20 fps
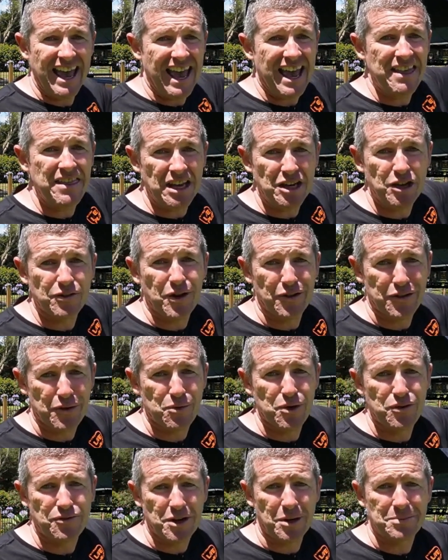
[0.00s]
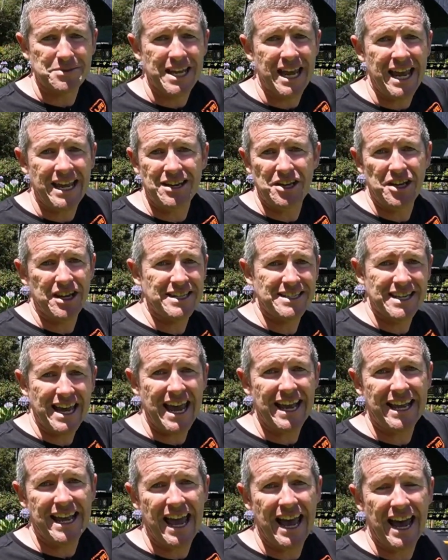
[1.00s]
and then you've got the rooftop tent you can
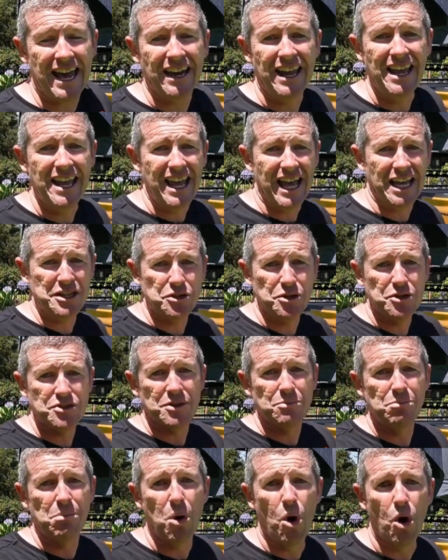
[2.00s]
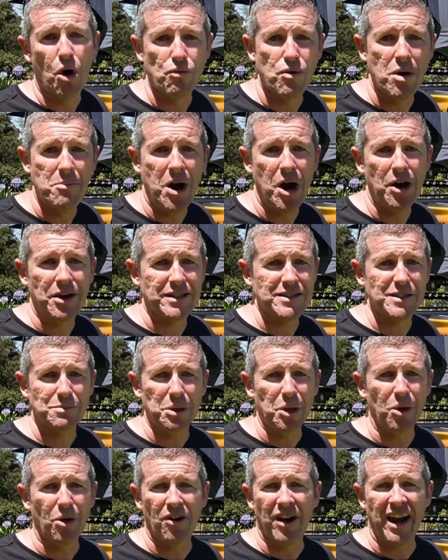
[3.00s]
take out and do some more remote
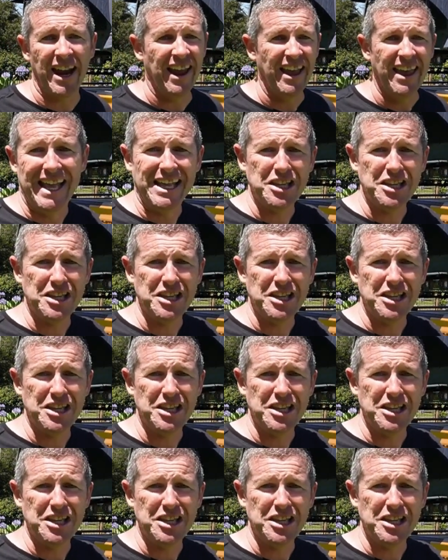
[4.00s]
exploring.